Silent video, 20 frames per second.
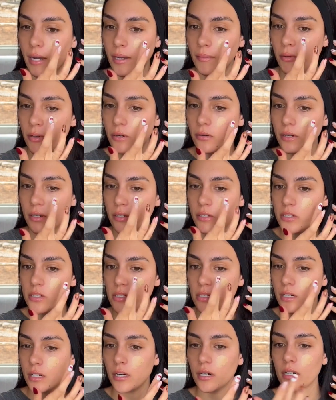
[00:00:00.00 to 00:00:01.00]
I'm going to
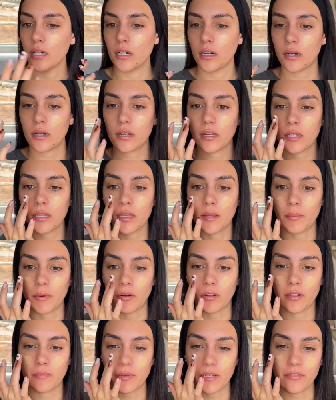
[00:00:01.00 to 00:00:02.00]
start in the middle
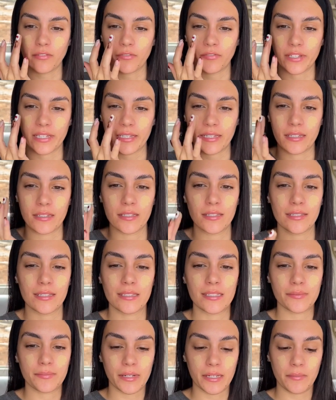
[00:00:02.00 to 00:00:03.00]
of my face. This
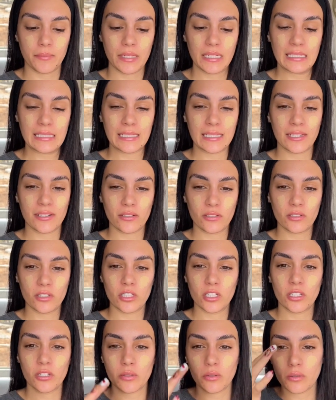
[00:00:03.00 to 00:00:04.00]
might be a little
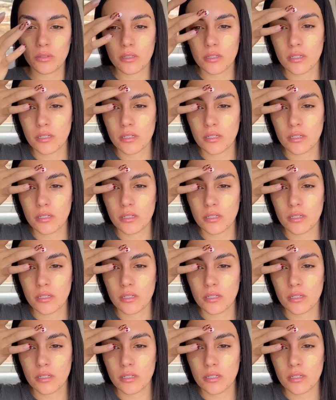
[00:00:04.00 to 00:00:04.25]
too